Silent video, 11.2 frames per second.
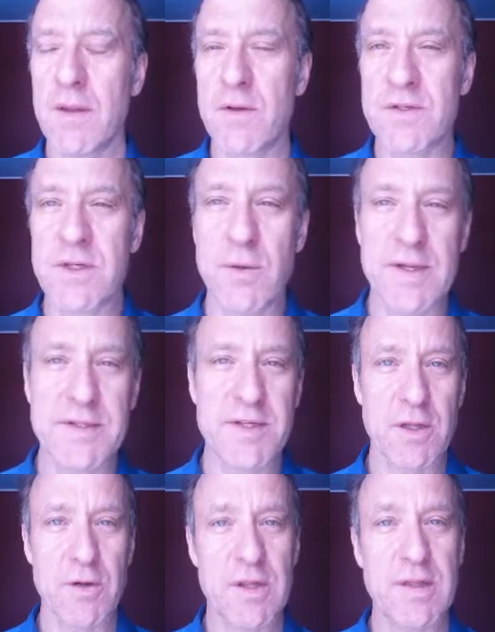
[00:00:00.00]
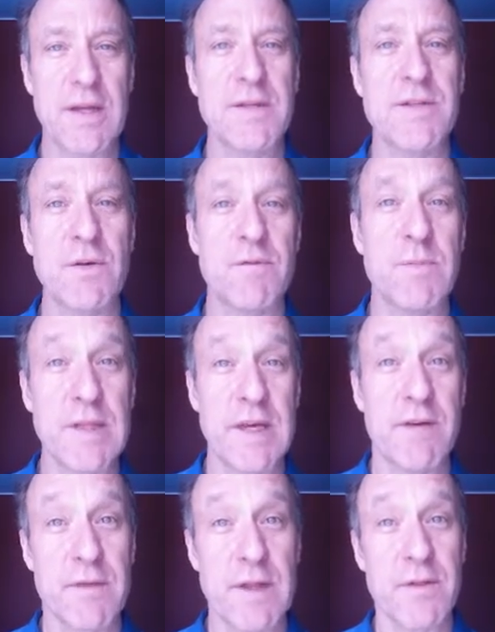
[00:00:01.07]
they're so insular that they sort of
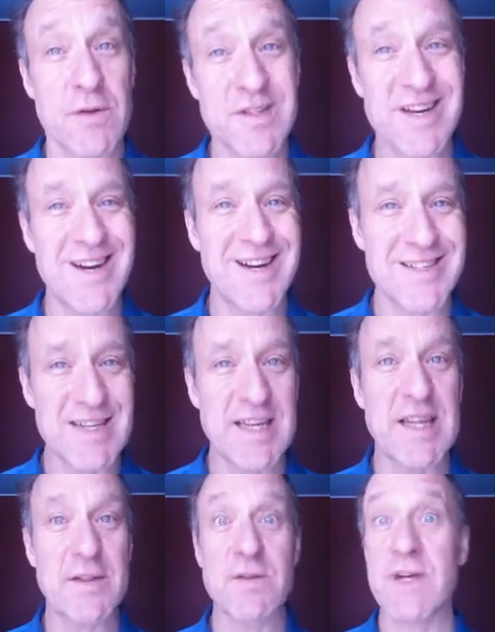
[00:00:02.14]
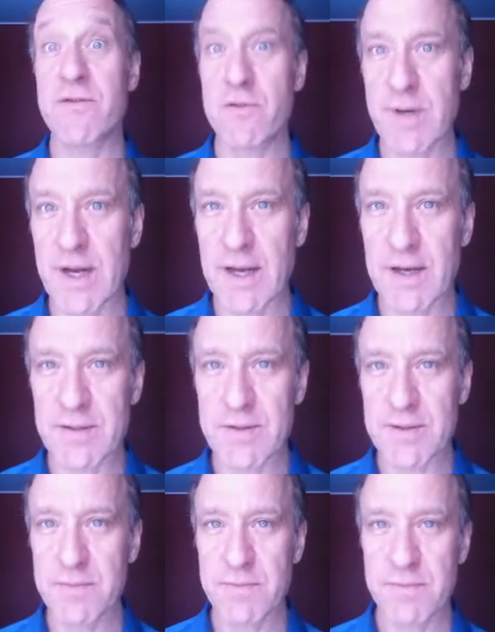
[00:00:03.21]
believe that there's us and then there's everybody
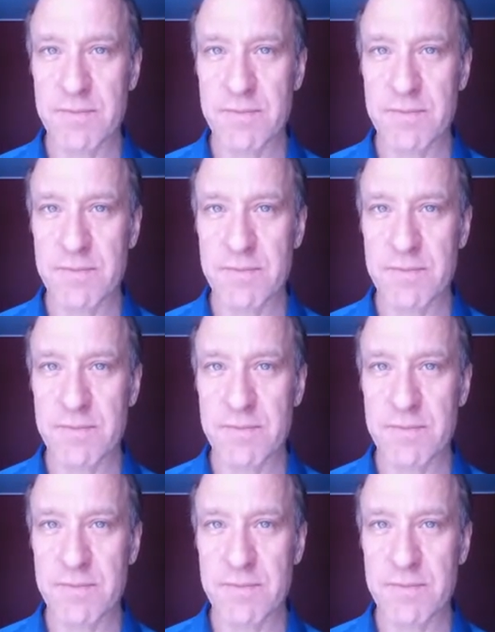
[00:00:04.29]
else.